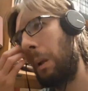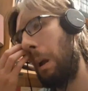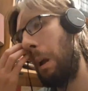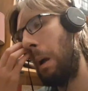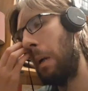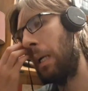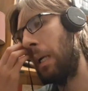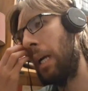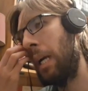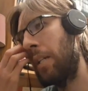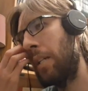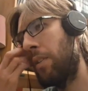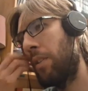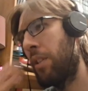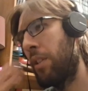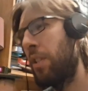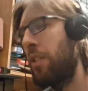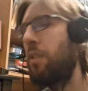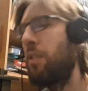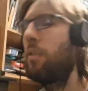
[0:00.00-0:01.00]
Okay, so it's
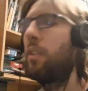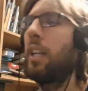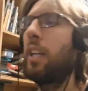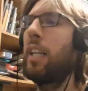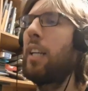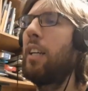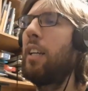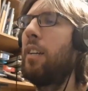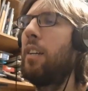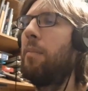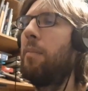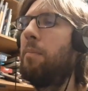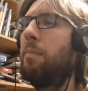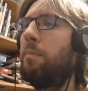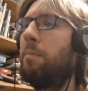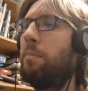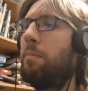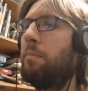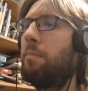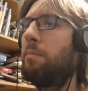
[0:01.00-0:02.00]
just doing like a
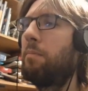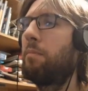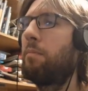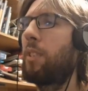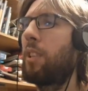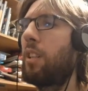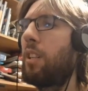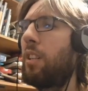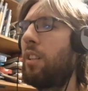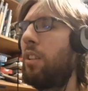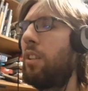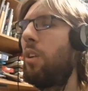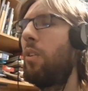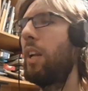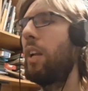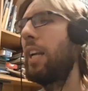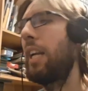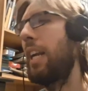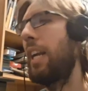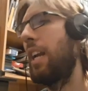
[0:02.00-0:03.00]

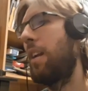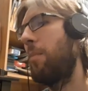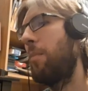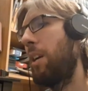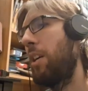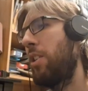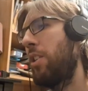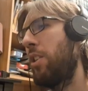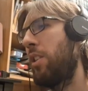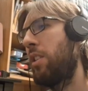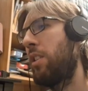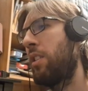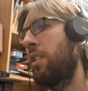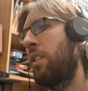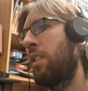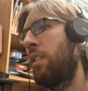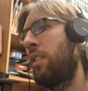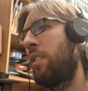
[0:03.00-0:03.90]
loading in animations.